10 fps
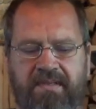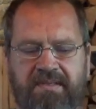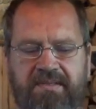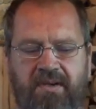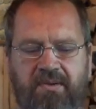
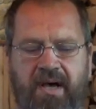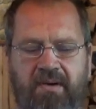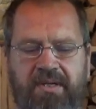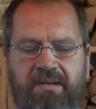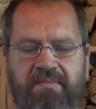So
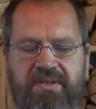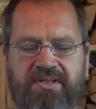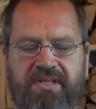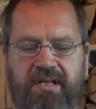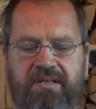now he can be
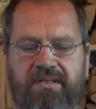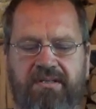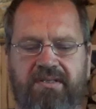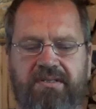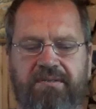
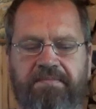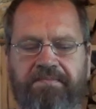sentenced.